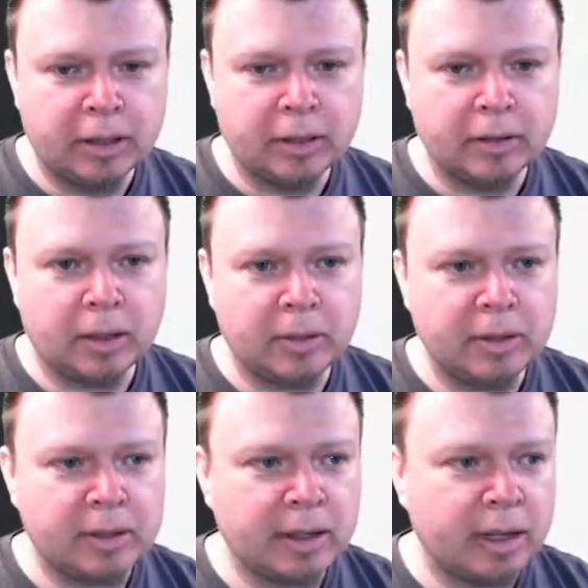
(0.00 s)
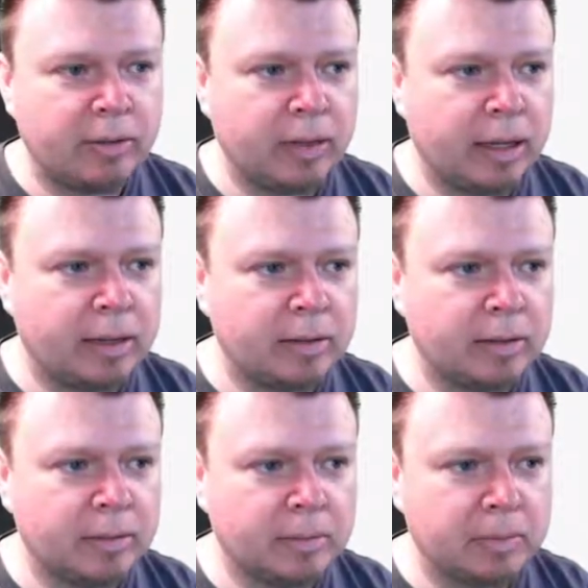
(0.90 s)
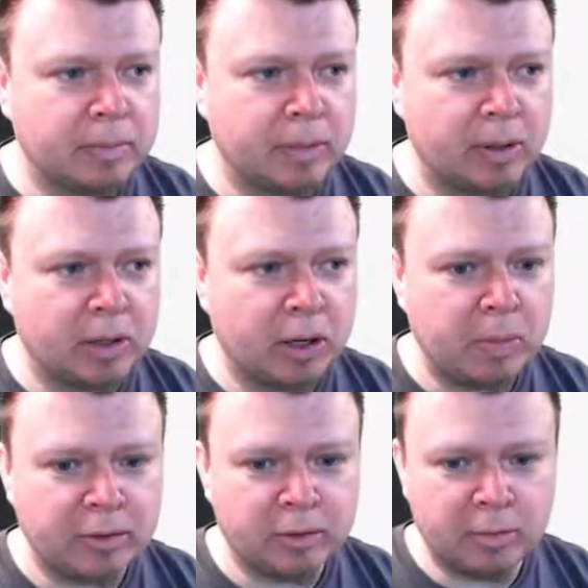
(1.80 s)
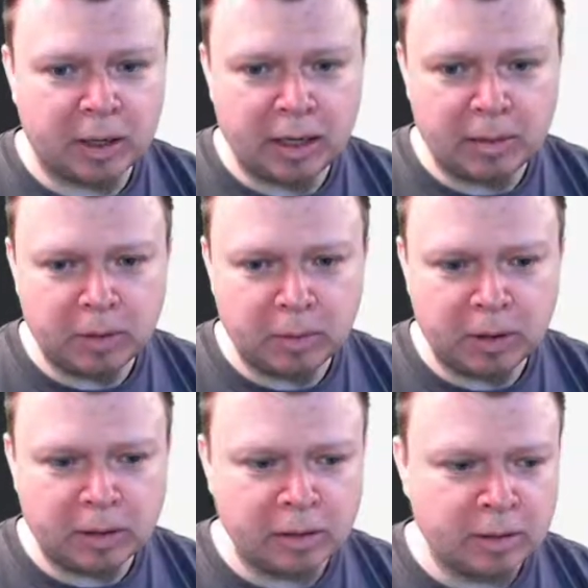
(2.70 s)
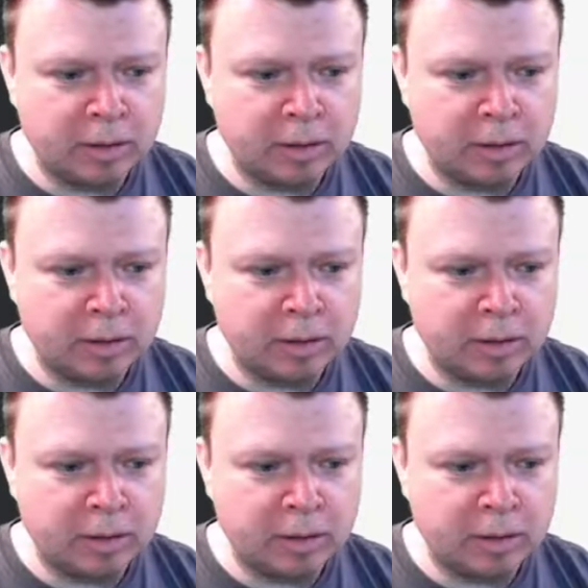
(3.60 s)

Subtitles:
So I'm going to save that. I'm going to go back to my labor one.